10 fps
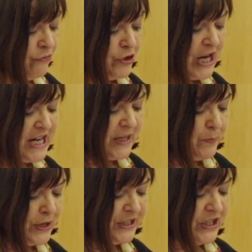the
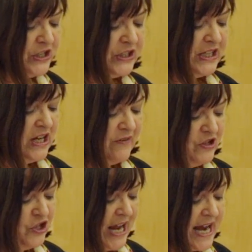rotating presidency of
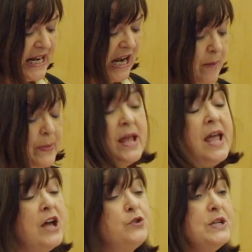the G8 club.
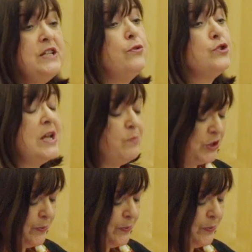And 2014 was